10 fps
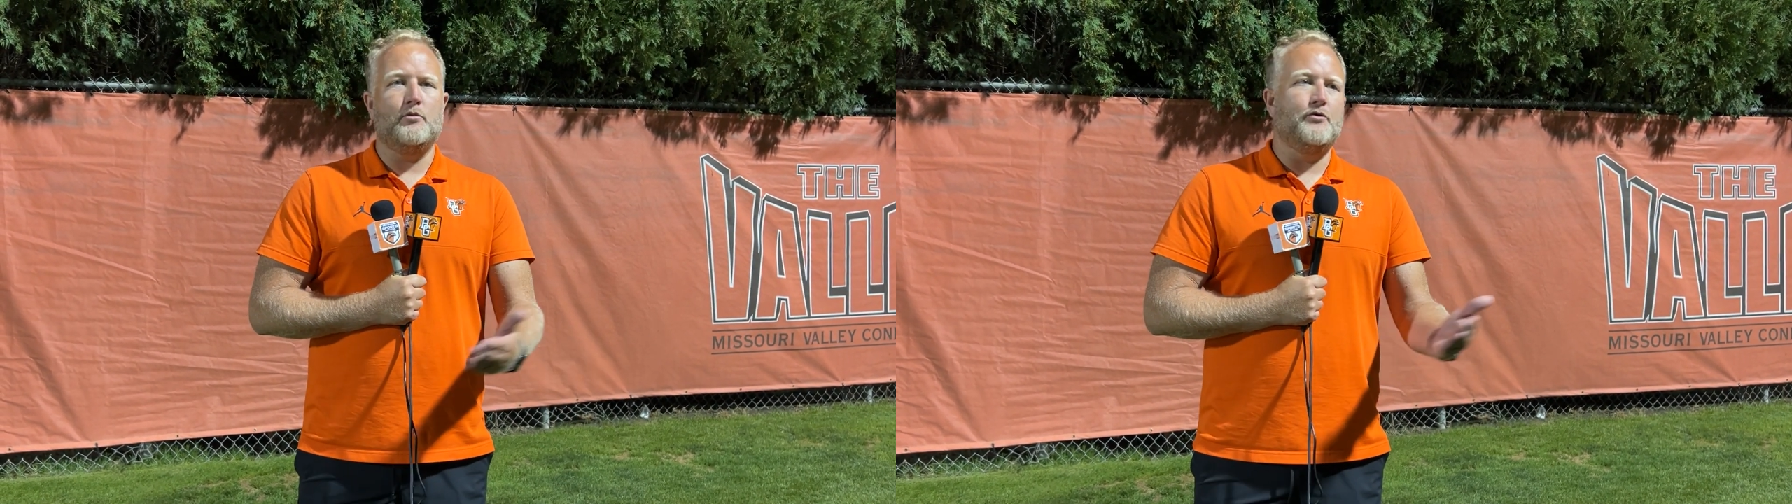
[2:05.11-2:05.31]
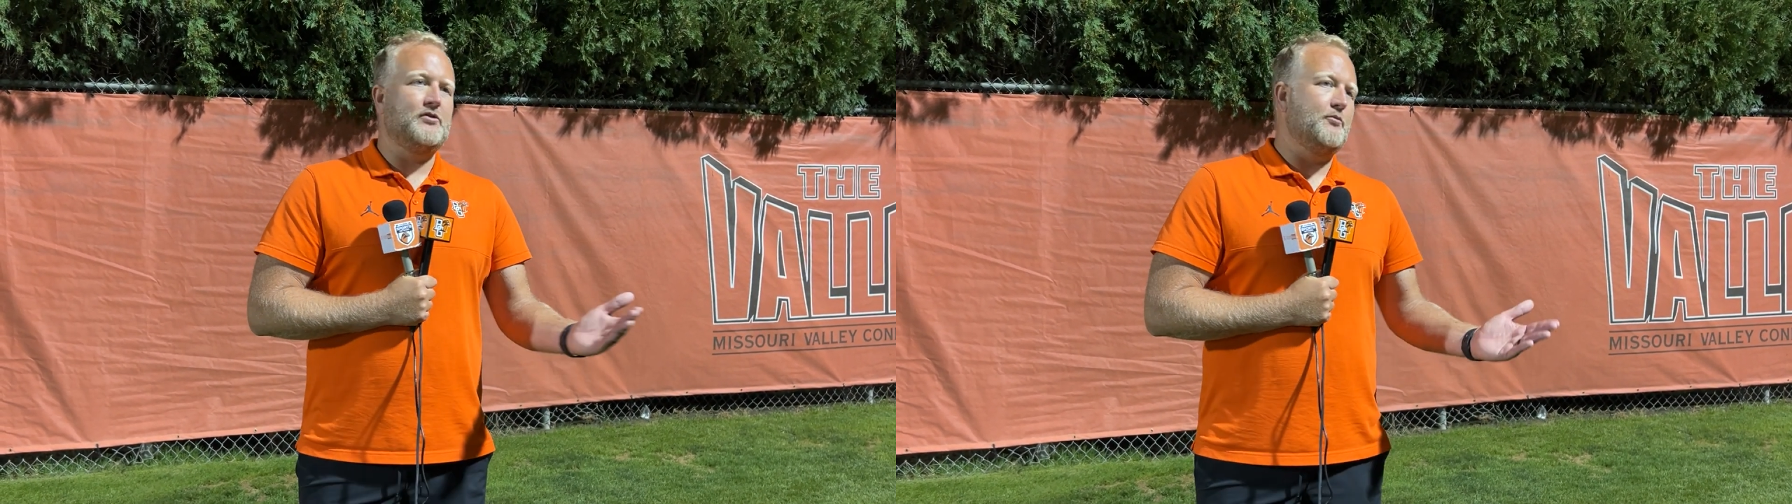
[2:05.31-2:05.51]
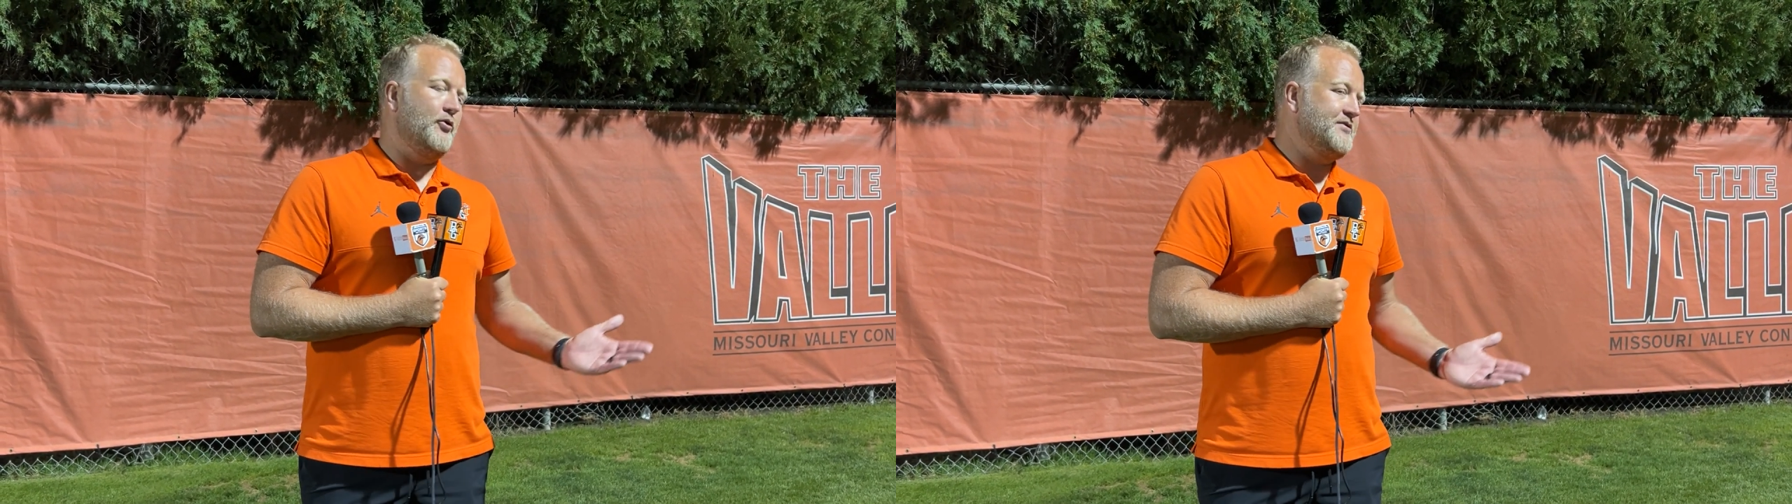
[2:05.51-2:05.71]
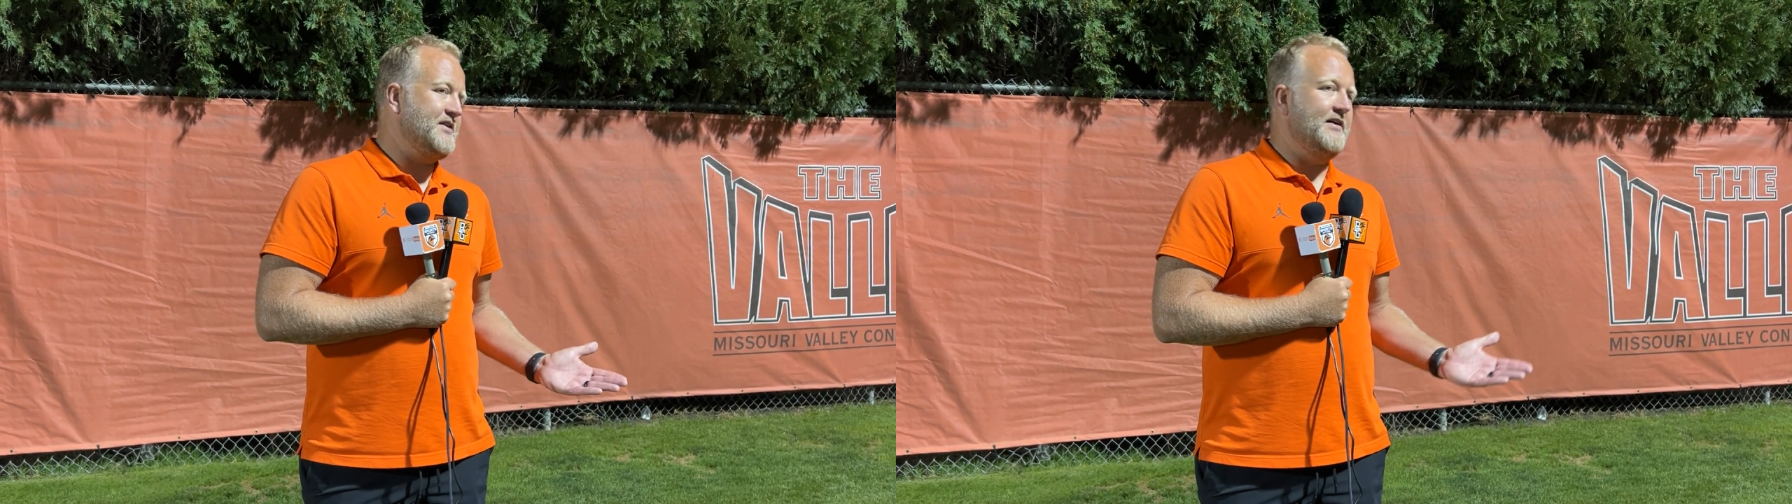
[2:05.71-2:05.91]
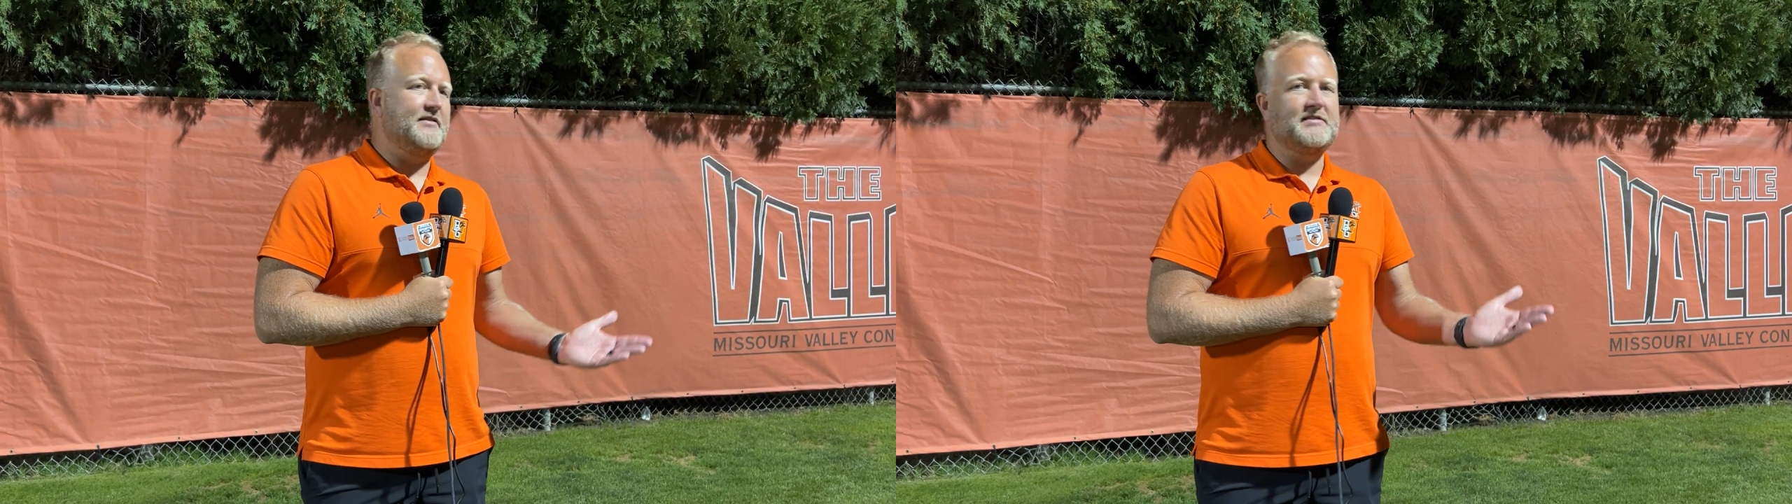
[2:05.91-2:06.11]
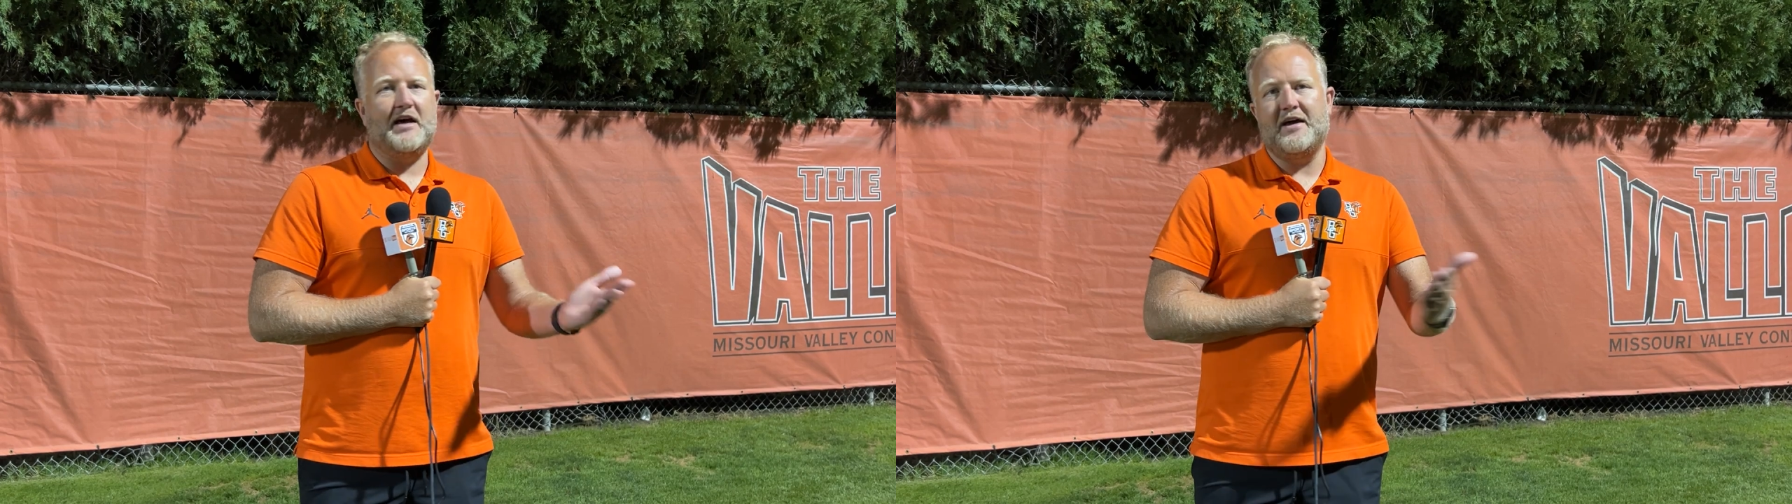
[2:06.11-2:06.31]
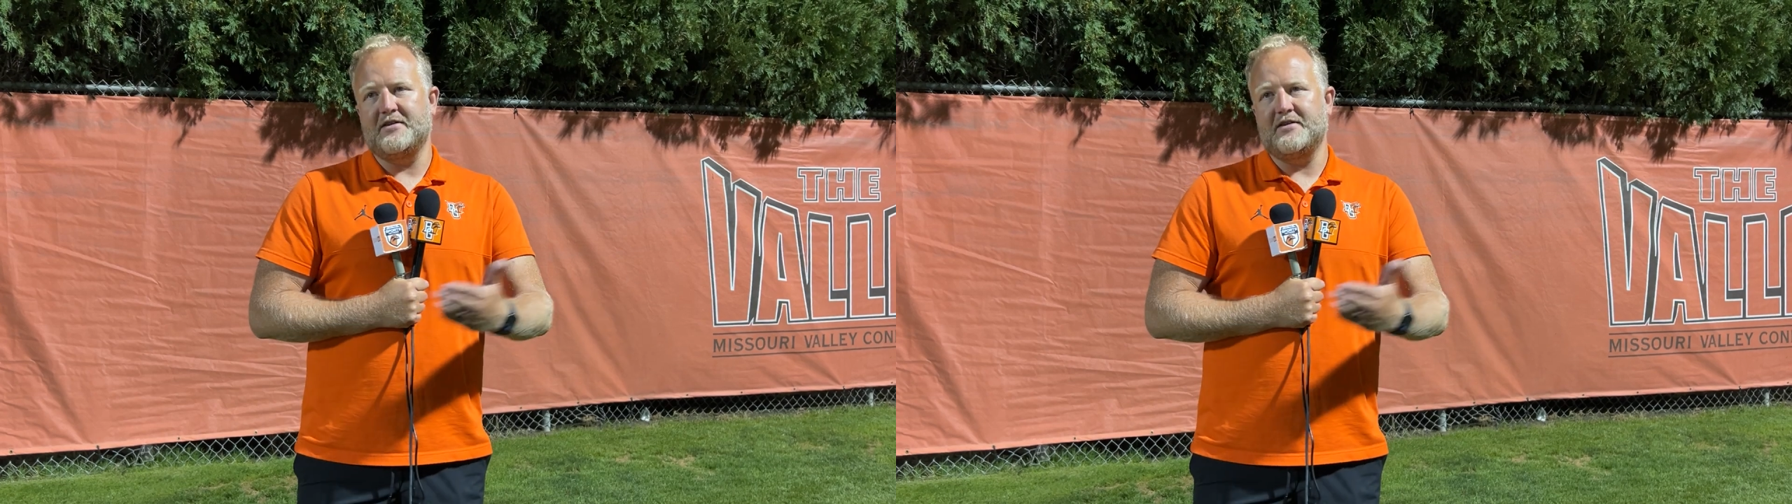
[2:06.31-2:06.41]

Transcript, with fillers: moving the ball side to side